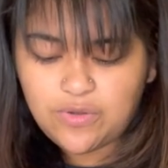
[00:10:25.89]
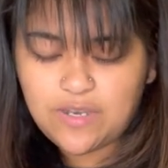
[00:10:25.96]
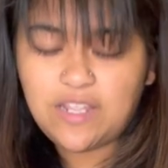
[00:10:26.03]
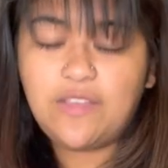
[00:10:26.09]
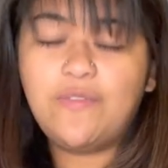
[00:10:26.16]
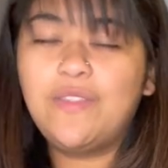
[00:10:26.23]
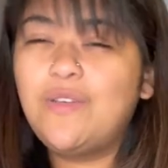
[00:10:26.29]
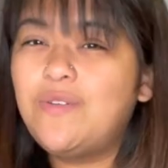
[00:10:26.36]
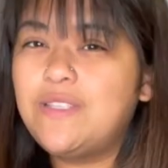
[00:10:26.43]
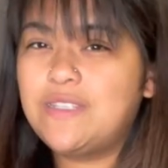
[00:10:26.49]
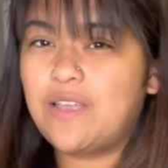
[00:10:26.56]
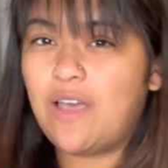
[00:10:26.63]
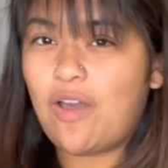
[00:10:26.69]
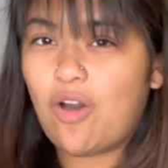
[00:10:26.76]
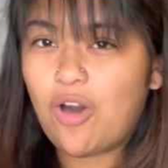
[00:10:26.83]
And even though
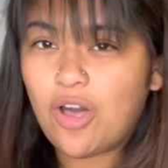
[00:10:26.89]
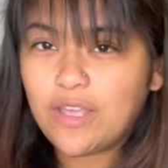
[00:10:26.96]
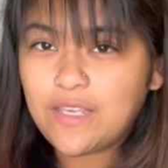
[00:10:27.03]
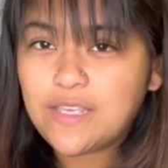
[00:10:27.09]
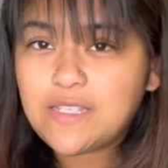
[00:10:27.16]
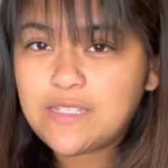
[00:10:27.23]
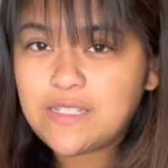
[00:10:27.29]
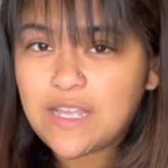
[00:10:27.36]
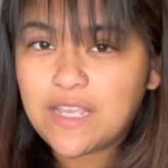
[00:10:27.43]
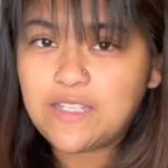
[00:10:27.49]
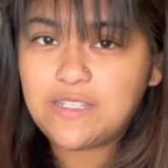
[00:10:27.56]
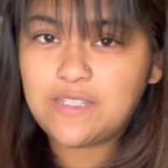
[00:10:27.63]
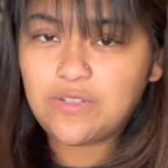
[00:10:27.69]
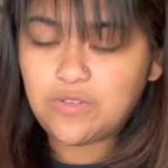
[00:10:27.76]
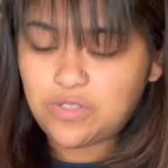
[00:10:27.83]
it's August, I
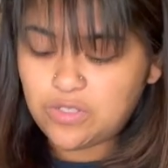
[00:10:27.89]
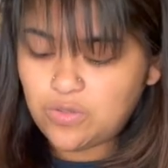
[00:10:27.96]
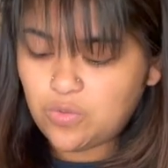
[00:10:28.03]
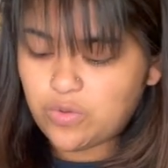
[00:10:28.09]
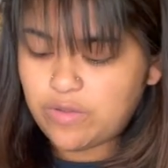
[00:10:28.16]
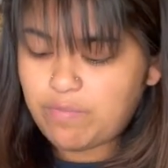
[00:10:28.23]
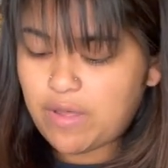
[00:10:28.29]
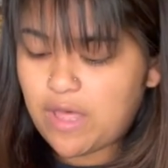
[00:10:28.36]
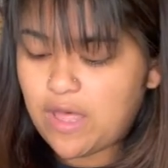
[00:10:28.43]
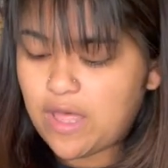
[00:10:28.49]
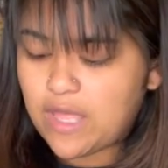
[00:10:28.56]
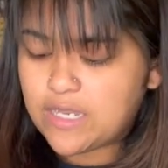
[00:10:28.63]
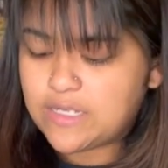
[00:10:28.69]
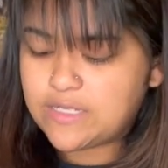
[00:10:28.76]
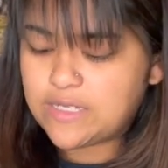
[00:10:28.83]
still do
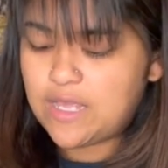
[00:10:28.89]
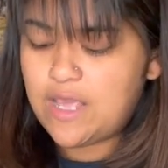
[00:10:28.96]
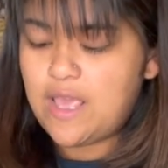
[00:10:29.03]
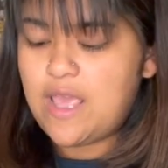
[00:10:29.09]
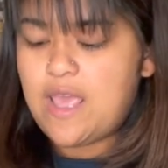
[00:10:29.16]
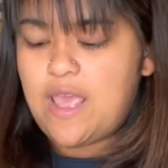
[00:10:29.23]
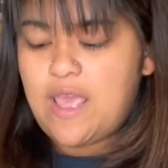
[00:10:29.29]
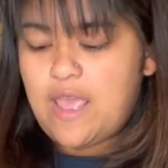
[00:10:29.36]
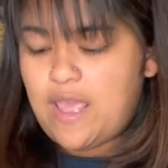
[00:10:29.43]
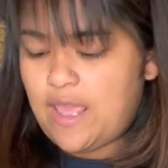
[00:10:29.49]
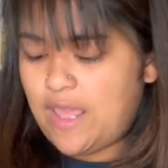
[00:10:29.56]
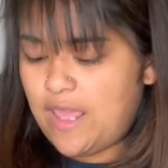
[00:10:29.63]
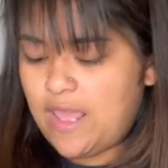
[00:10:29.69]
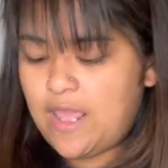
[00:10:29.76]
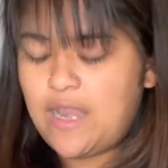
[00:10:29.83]
repot
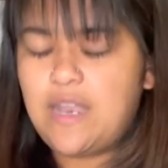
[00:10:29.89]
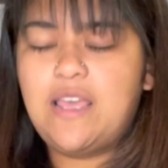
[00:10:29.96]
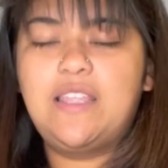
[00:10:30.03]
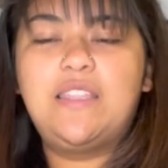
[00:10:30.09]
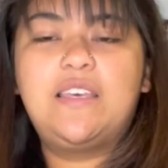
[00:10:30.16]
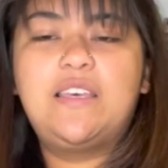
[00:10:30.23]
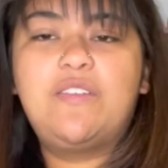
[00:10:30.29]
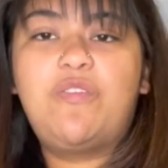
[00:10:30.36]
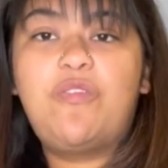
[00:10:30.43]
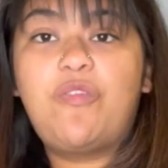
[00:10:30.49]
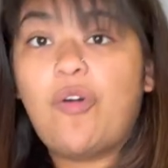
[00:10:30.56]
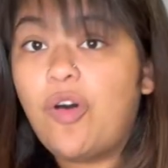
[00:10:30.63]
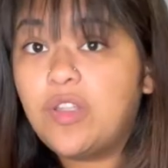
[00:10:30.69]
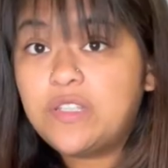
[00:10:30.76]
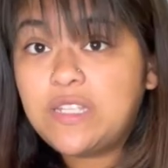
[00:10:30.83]
in the
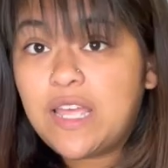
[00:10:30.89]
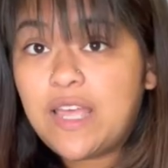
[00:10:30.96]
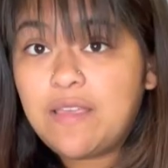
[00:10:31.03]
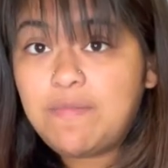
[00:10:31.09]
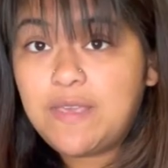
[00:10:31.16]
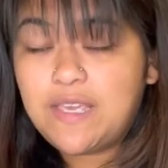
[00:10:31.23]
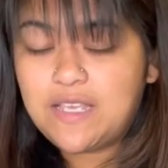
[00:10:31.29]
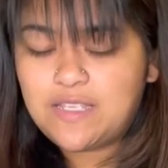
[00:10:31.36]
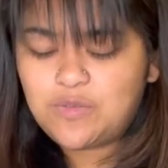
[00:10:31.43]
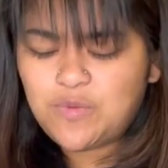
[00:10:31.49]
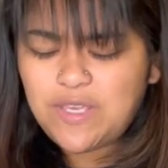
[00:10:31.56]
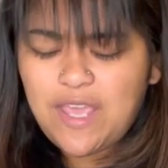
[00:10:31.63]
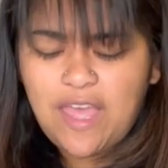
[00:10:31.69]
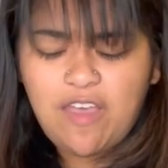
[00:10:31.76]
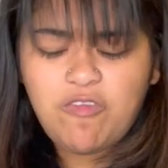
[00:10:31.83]
fall time because
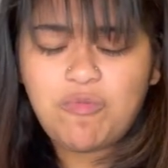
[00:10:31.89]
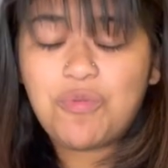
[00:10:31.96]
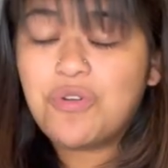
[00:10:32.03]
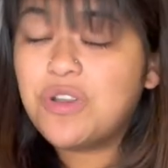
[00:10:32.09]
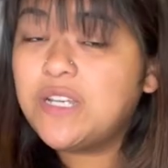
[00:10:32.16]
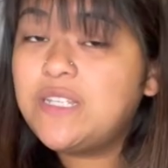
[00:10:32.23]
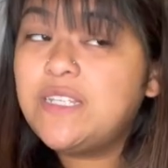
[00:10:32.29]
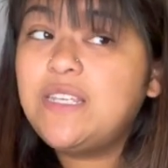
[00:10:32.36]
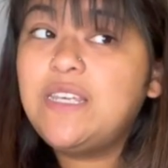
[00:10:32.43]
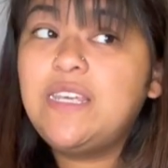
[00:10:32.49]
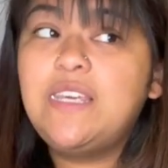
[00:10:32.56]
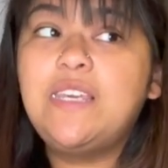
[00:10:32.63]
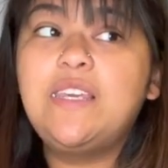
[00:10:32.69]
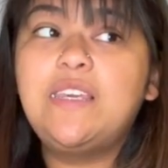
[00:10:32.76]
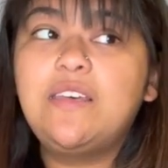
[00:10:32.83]
we have
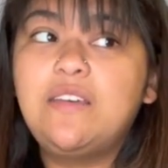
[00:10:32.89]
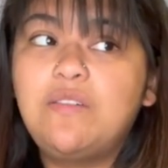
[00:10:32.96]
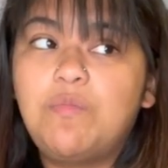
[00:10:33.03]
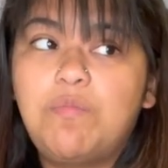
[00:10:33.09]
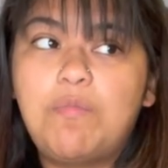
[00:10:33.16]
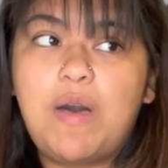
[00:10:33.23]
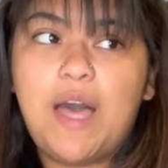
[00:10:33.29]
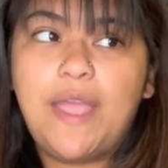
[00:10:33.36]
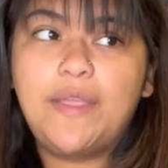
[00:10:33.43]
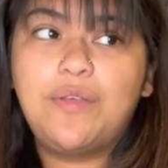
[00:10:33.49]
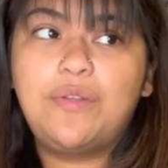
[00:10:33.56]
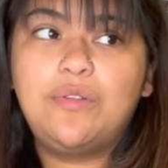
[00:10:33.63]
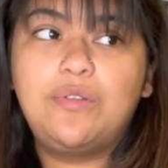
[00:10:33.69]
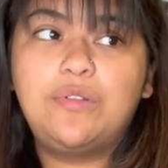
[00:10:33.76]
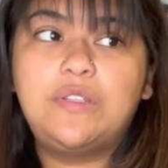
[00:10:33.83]
pretty
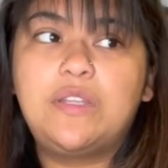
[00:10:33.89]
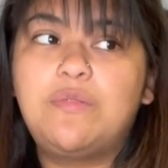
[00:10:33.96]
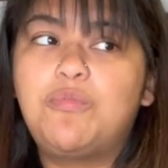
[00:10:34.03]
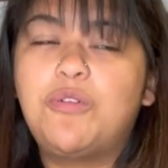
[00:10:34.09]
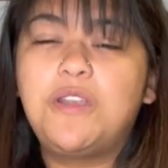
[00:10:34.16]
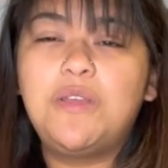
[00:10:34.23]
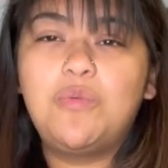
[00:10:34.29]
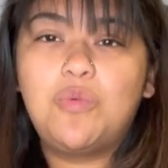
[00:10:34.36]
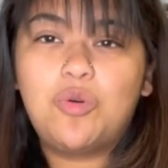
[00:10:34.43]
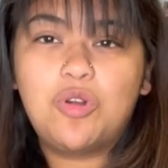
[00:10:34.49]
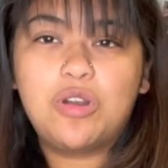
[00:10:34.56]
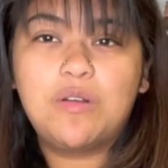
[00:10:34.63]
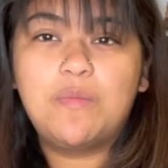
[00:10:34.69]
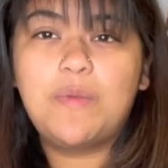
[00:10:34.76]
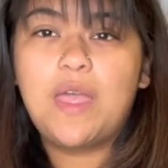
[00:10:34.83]
mild and pretty
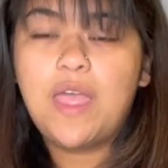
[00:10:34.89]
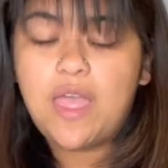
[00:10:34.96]
warm